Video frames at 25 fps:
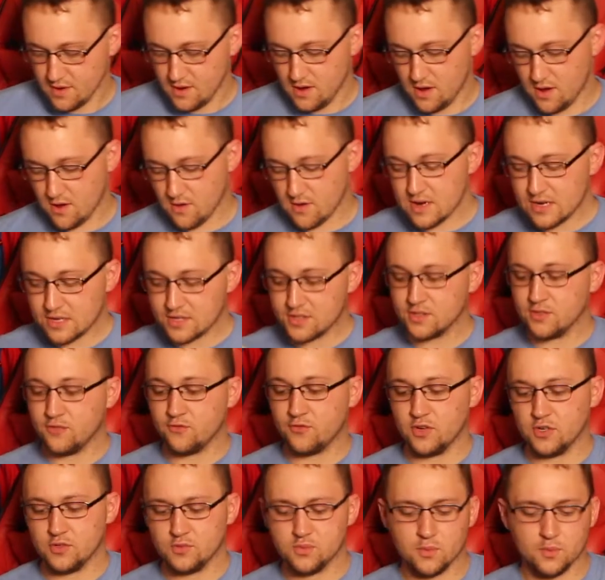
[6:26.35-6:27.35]
Alright, so the
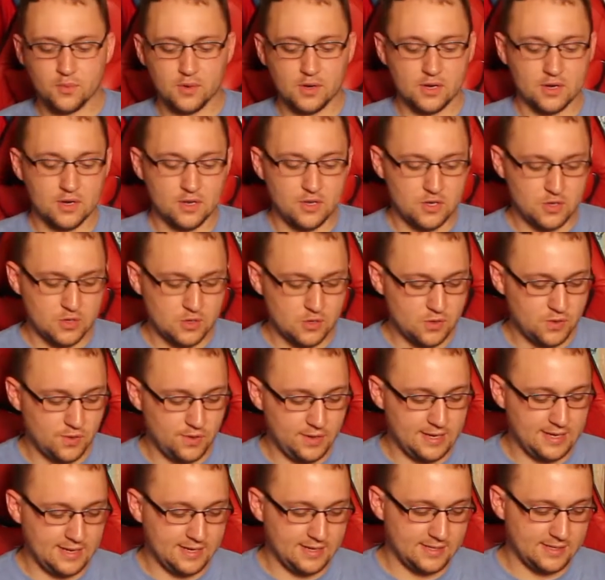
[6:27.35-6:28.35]
first one we're going to do
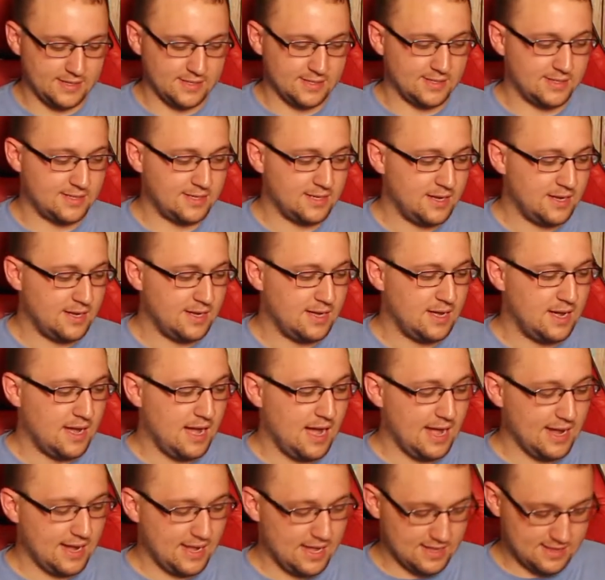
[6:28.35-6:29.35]
is,
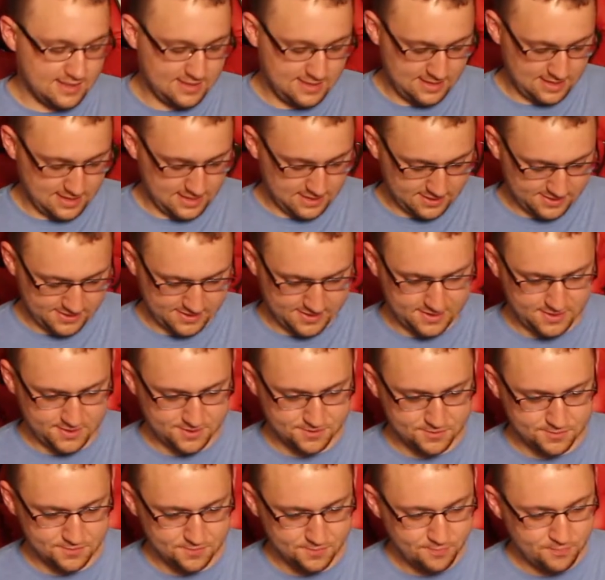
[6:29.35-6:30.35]
I got
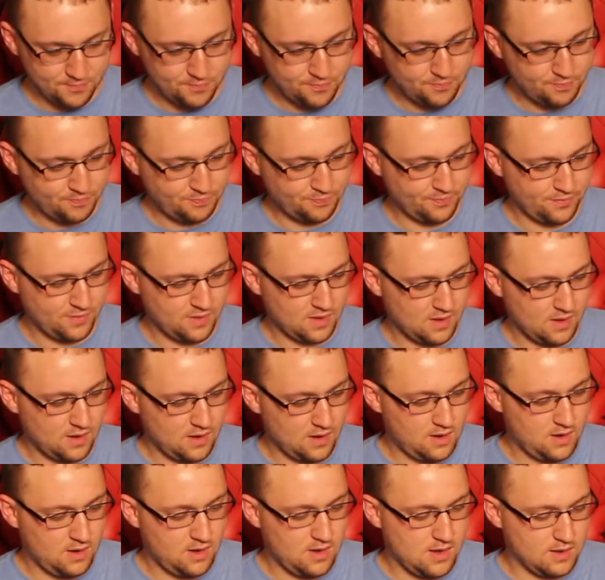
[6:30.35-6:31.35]
this.
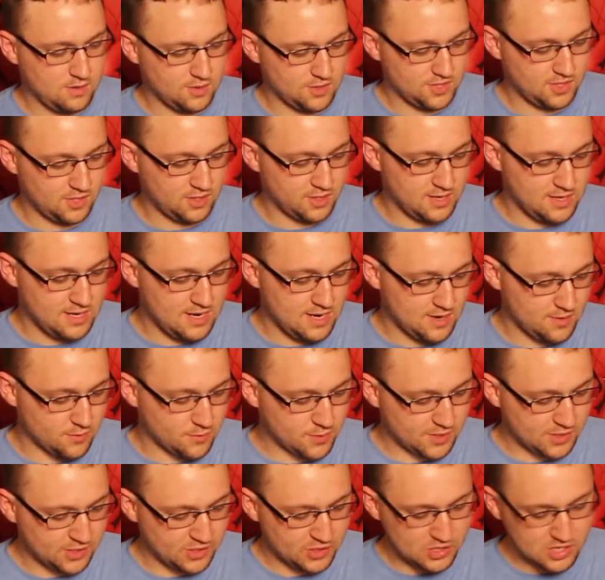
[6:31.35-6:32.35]
I was looking at
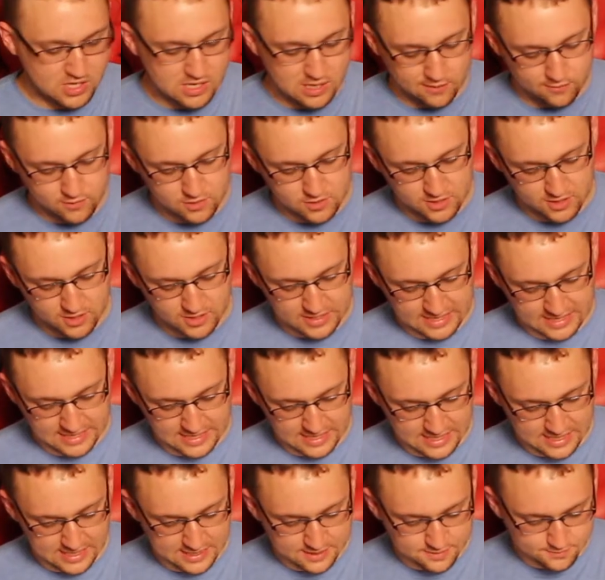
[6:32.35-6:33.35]
Riddler covers
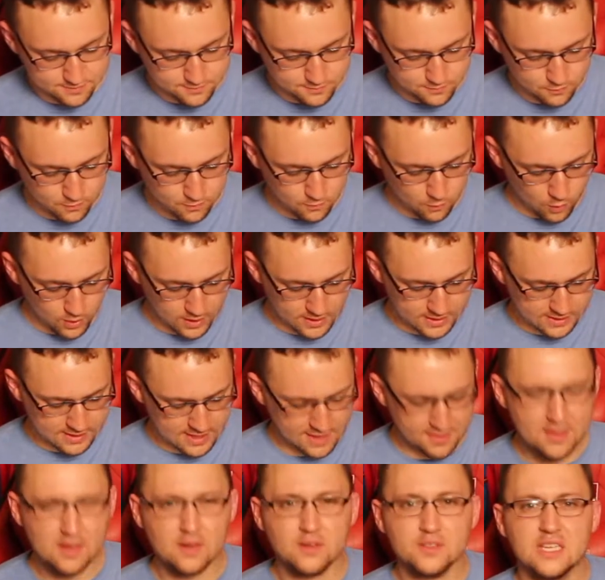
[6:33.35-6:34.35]
online. I
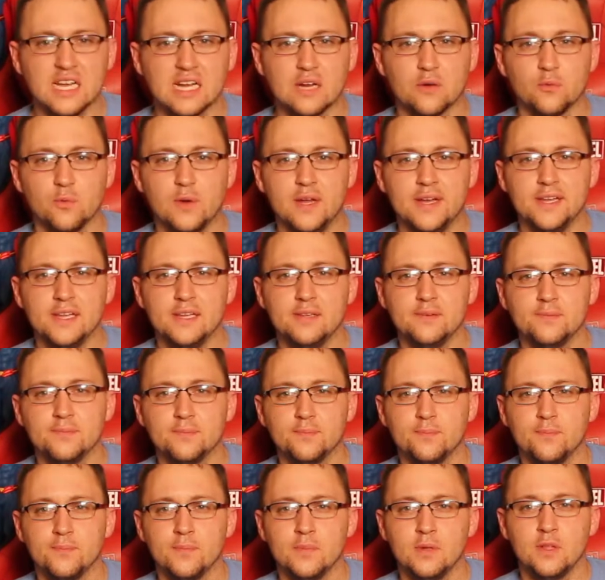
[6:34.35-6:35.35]
think it was like a Reddit
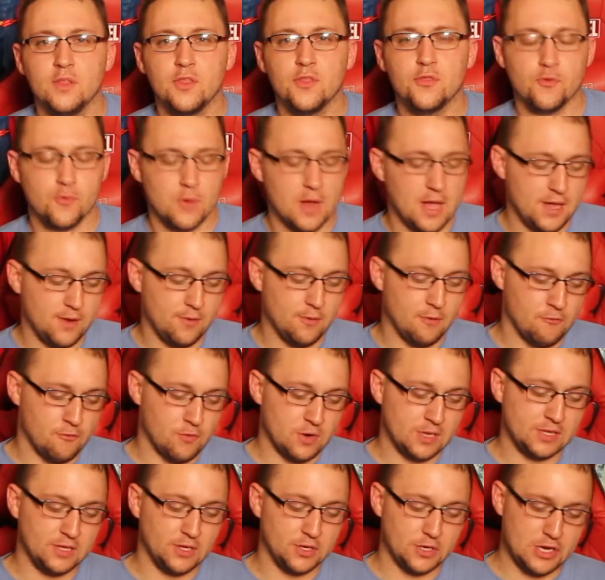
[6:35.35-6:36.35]
thread of
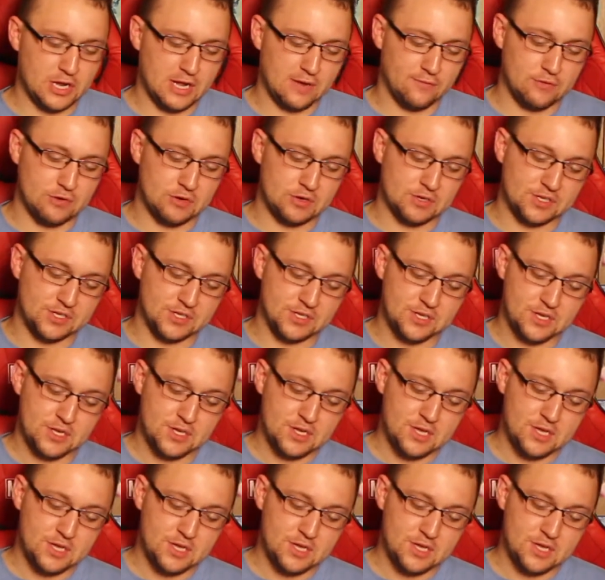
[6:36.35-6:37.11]
Riddler covers,